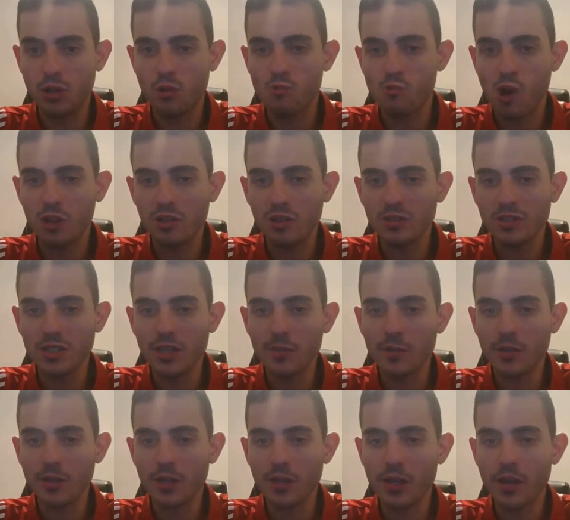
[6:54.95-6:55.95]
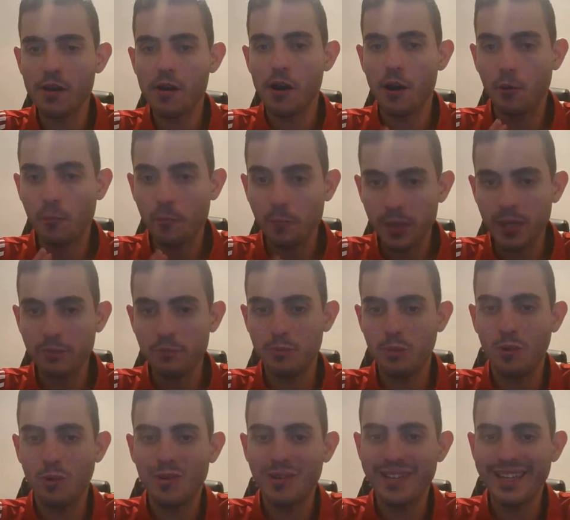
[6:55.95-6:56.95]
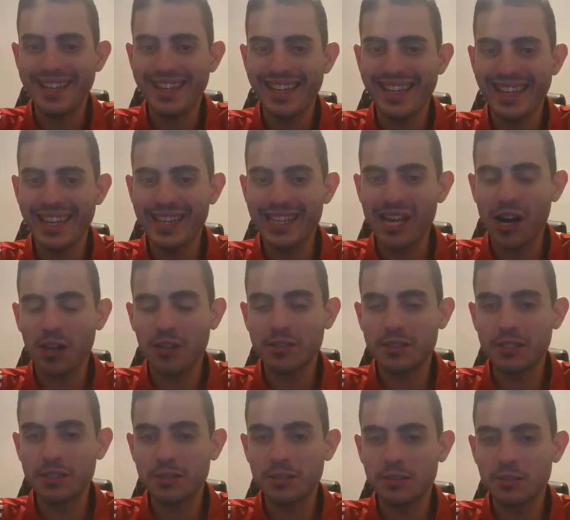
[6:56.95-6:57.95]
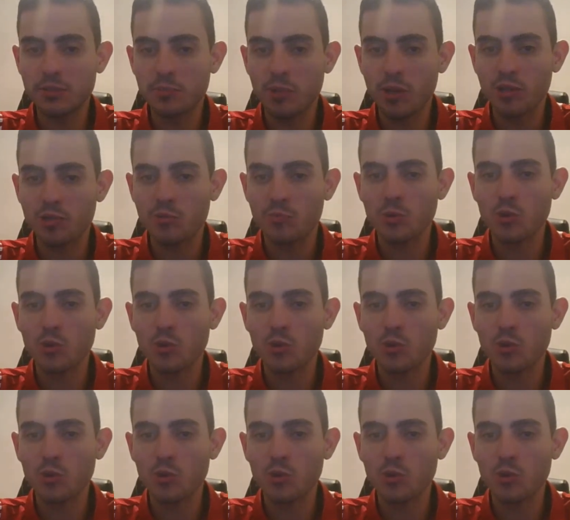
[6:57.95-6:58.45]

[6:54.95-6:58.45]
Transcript: relatives of people in the autism spectrum.